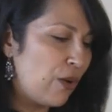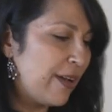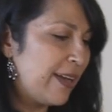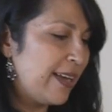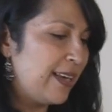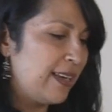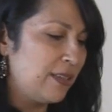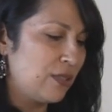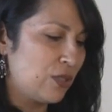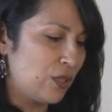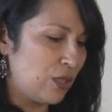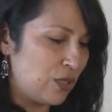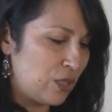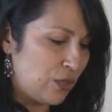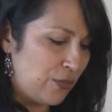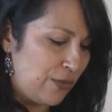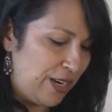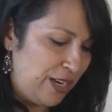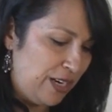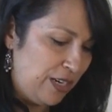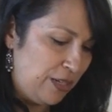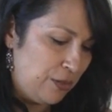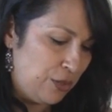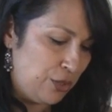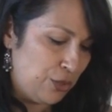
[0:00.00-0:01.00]
oil is also
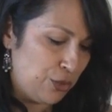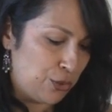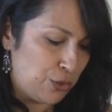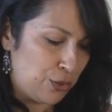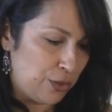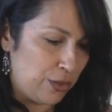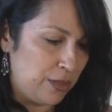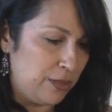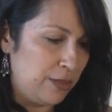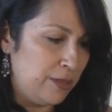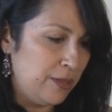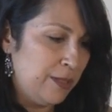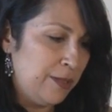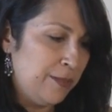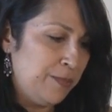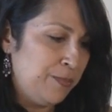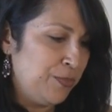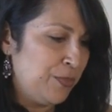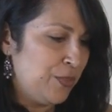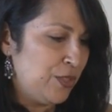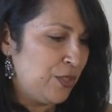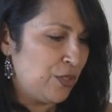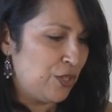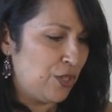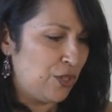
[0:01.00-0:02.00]
very neutral,
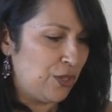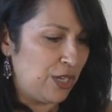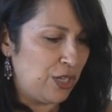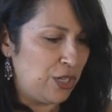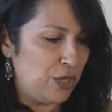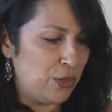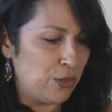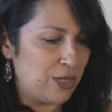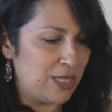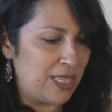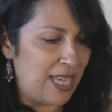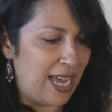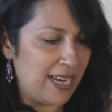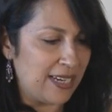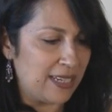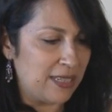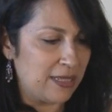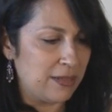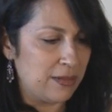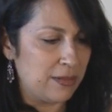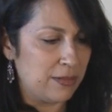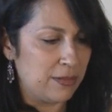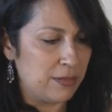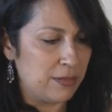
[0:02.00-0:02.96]
so you can use that.